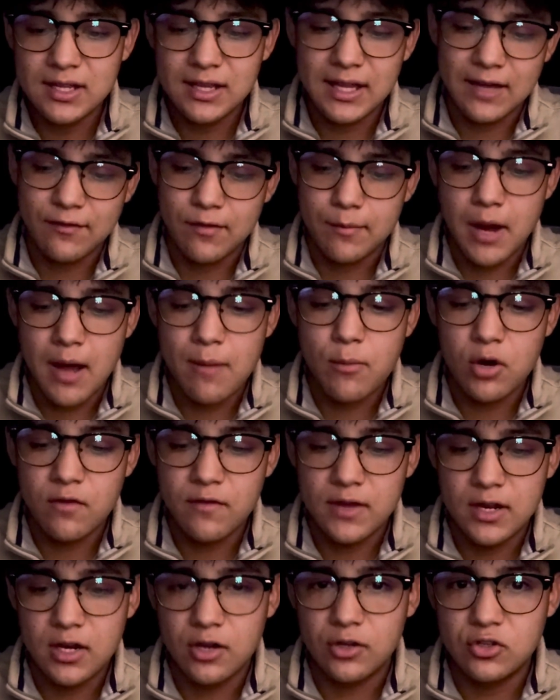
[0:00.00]
Like if I'm not
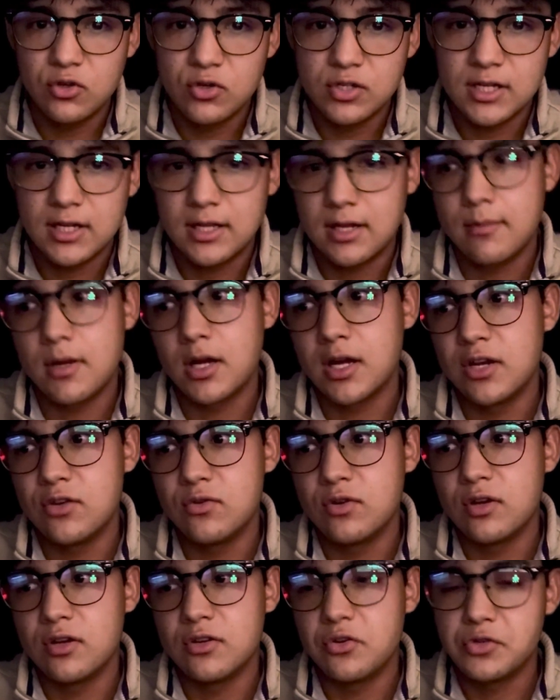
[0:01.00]
motivated on Tuesday, then I'm not gonna do
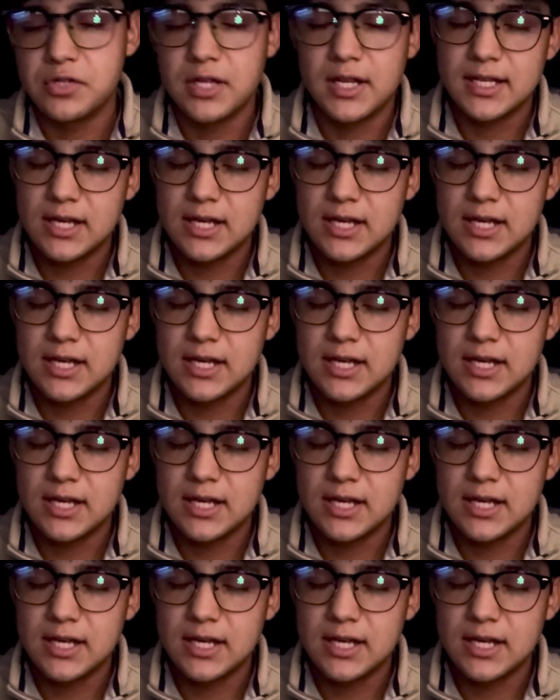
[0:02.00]
it on Tuesday.